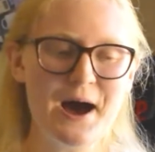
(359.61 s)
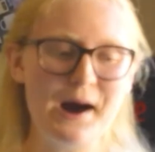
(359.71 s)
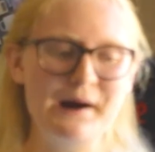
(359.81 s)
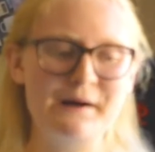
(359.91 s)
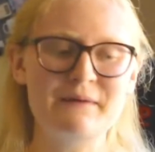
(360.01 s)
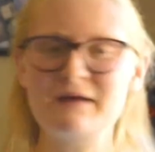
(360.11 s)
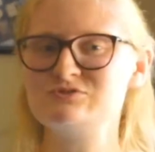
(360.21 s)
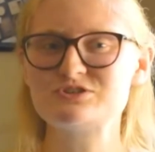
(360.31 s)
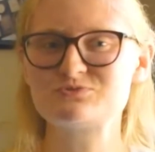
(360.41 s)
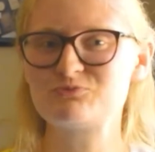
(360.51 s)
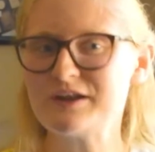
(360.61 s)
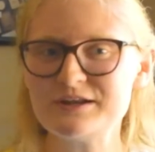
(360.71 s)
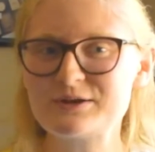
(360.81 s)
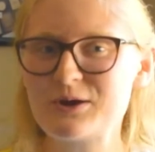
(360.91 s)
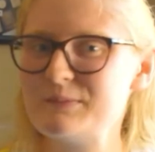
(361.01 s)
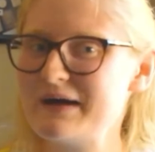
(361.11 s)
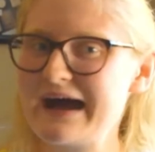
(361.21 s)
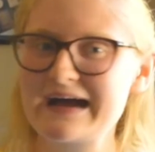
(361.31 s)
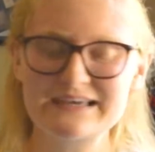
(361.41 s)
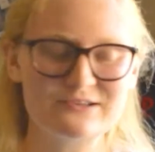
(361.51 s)
I'm just ready to go
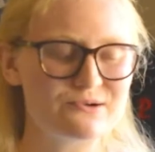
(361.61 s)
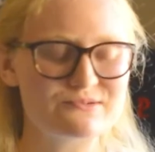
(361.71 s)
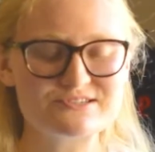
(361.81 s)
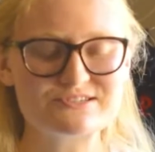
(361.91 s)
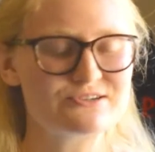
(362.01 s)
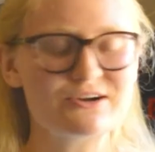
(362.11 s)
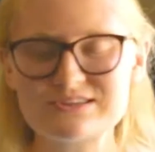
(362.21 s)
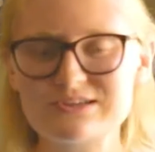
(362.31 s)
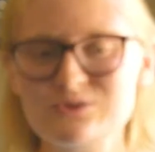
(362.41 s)
back, start the